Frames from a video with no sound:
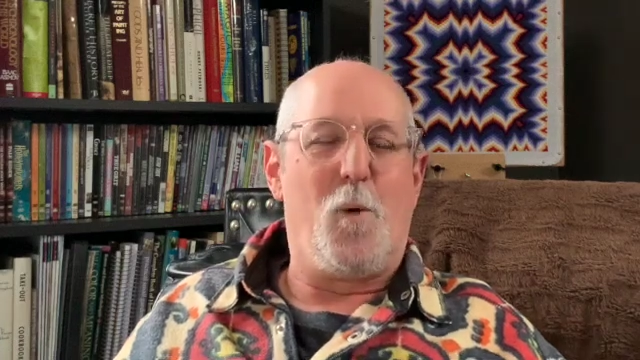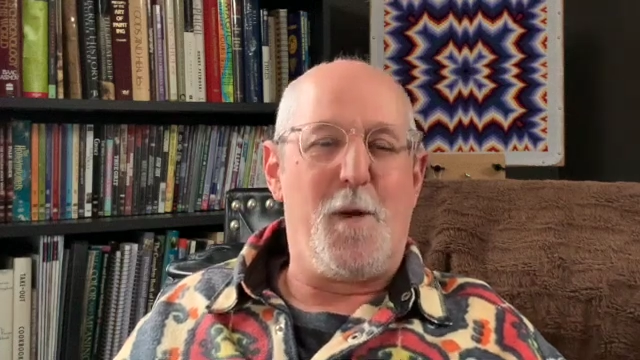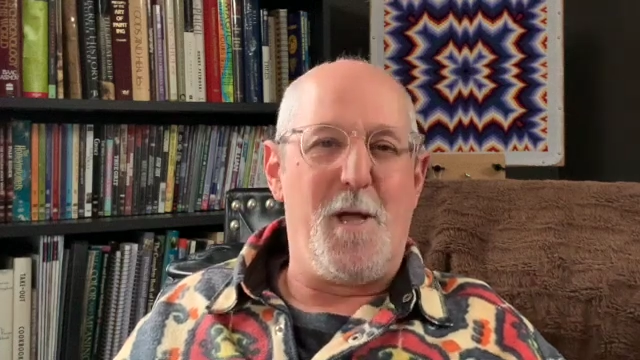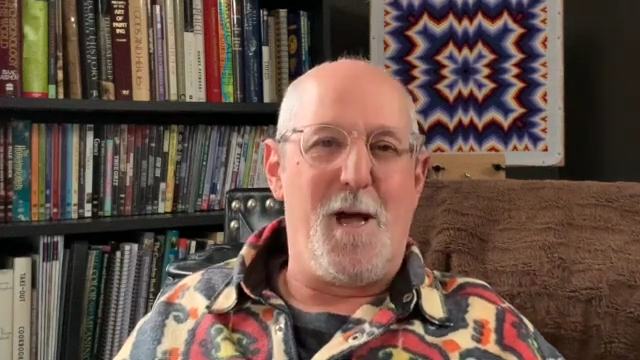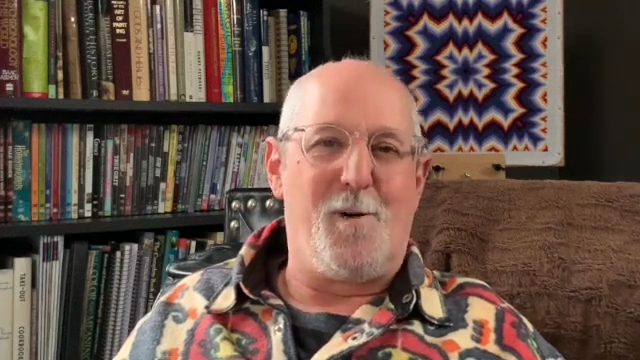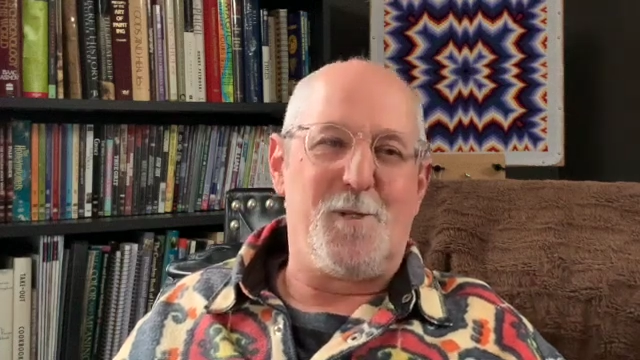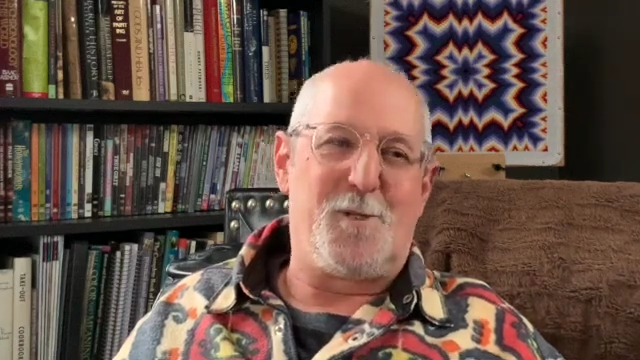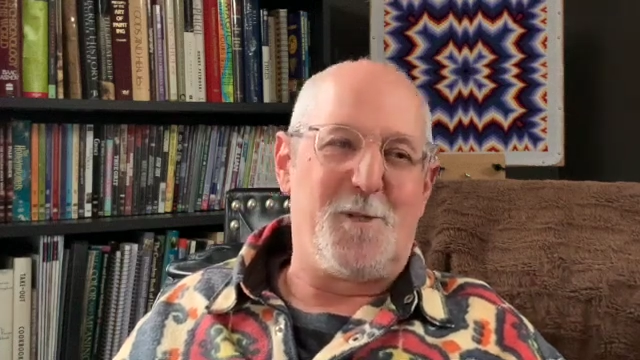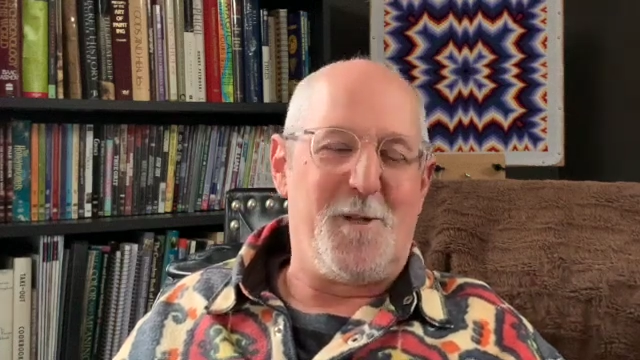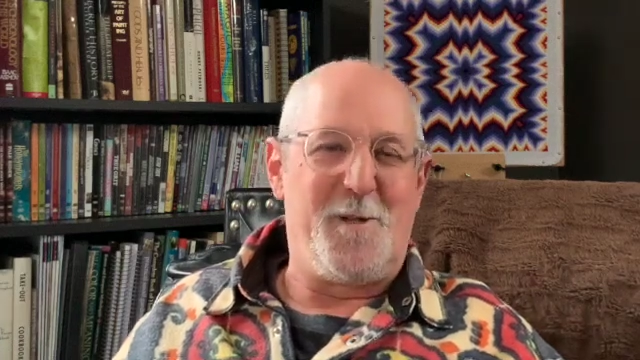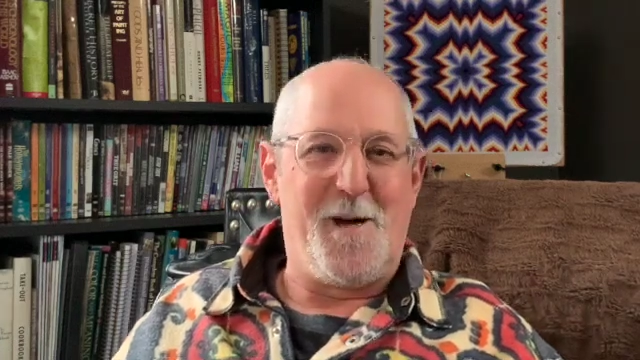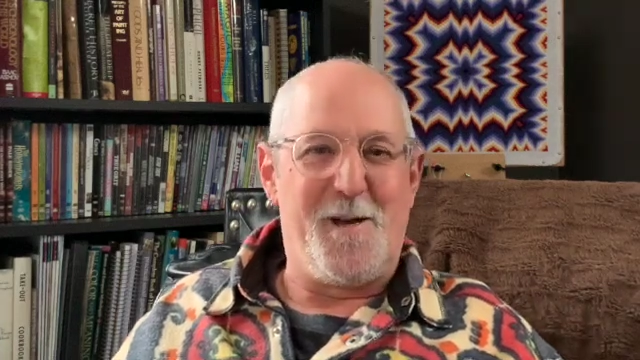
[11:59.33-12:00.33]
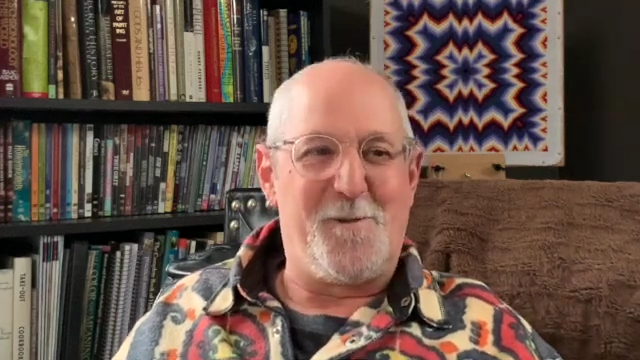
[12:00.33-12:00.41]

Woody Allen said that.